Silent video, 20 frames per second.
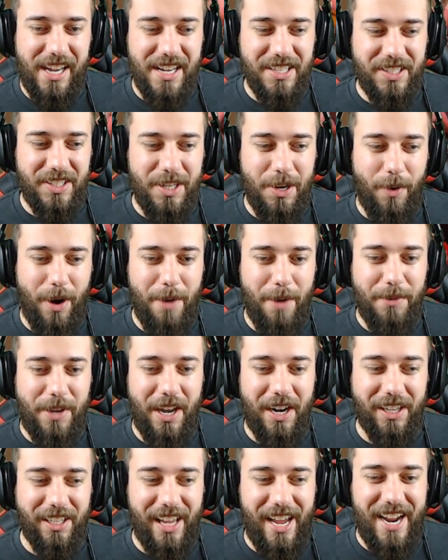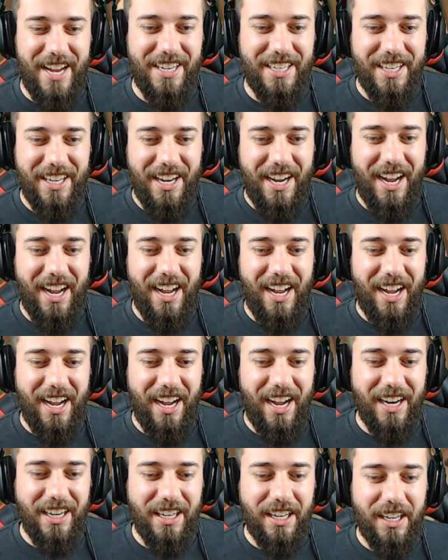can't see where I'm going to land. Let's go.
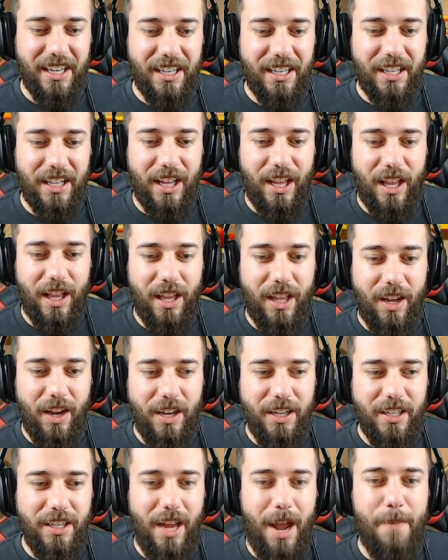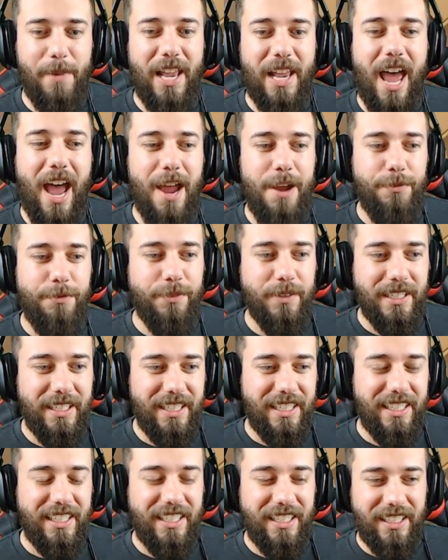Wait. Oh, I'm alive.
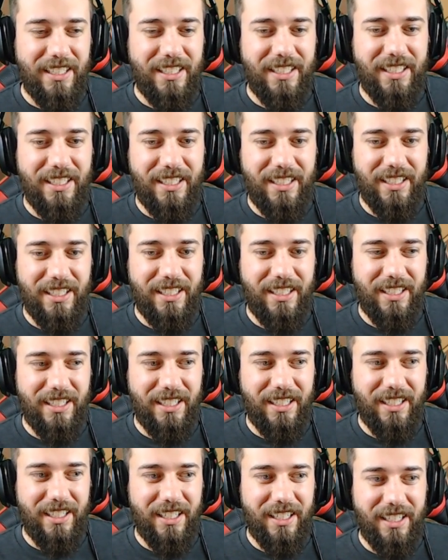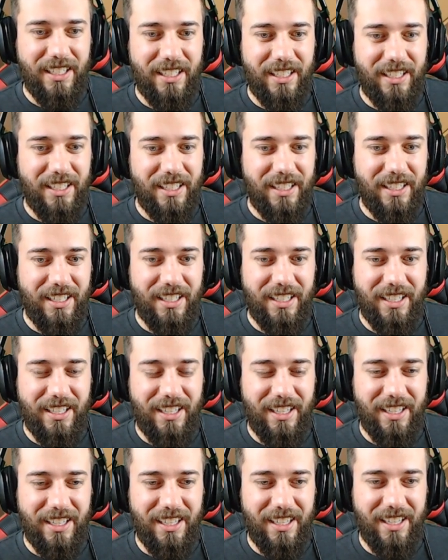Oh, oh, oh. Right
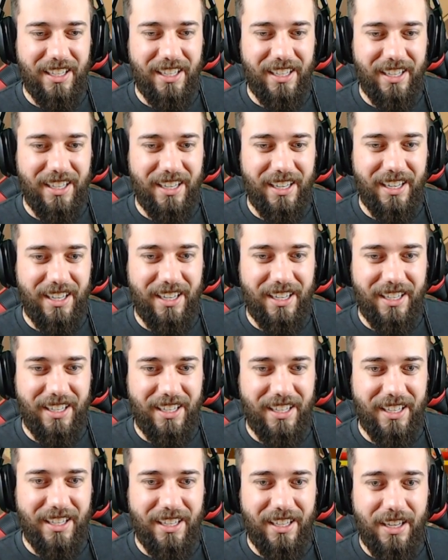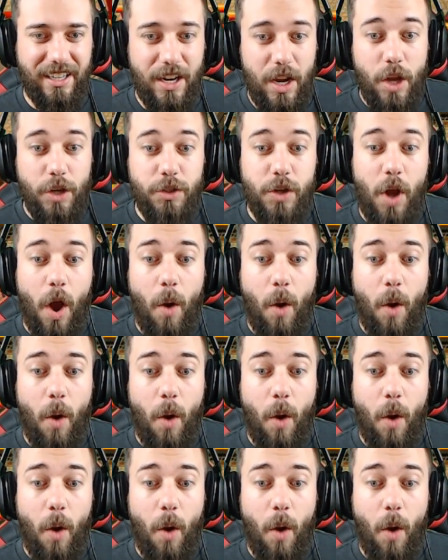before I threw him into the freaking.